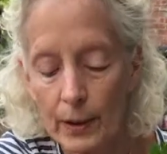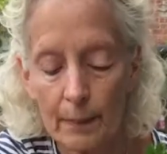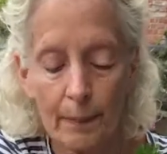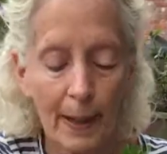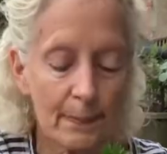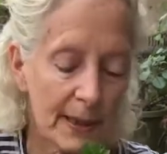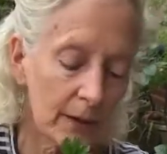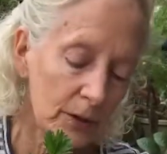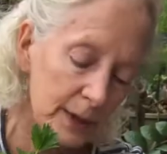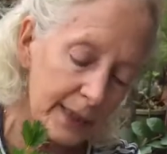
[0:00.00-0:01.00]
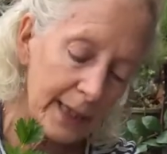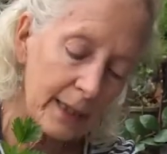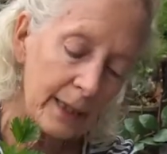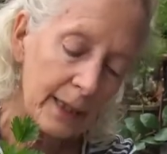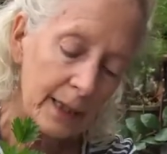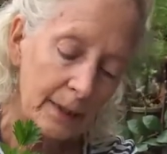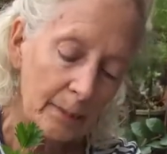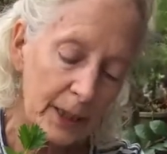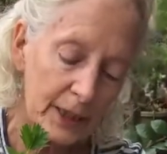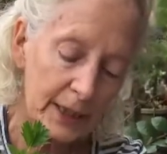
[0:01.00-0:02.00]
or a popsicle stick,
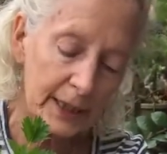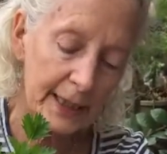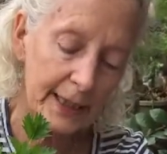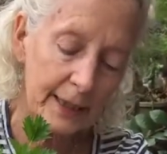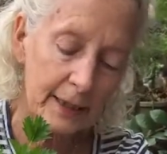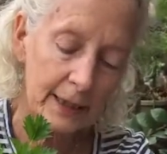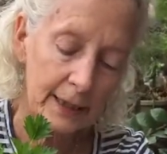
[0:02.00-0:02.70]
parsley.